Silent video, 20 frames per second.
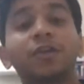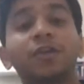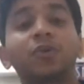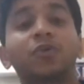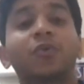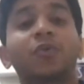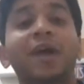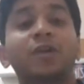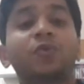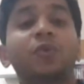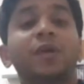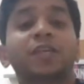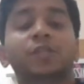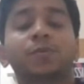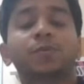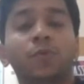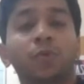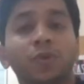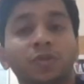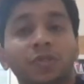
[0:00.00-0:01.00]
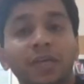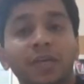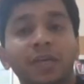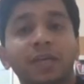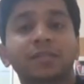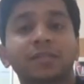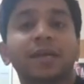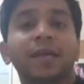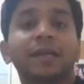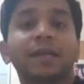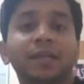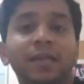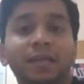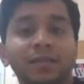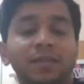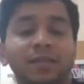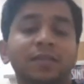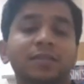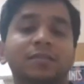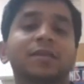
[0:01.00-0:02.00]
you try to explore this and
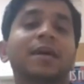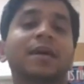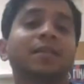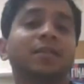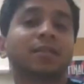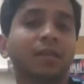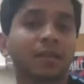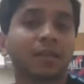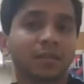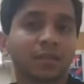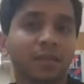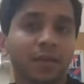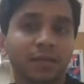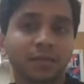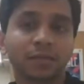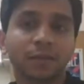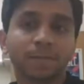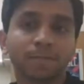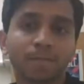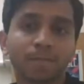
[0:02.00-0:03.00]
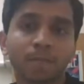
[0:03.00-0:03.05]
then this and then this